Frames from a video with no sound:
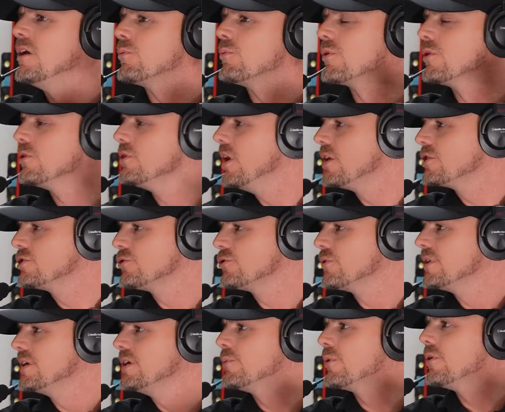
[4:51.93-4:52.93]
real
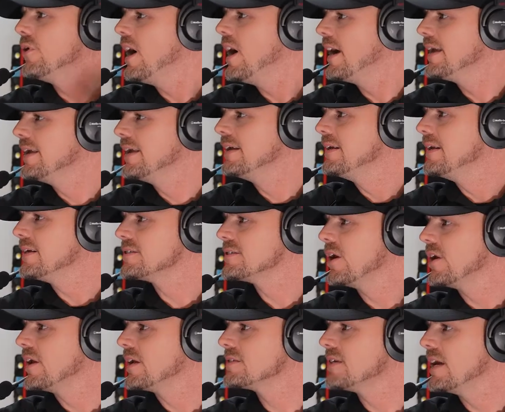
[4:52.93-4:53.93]
luxury, real high-end,
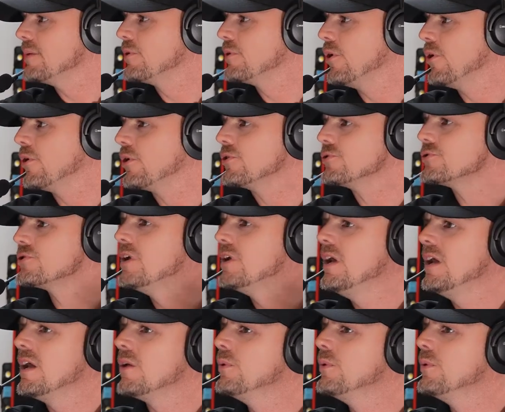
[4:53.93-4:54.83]
exotic type cars.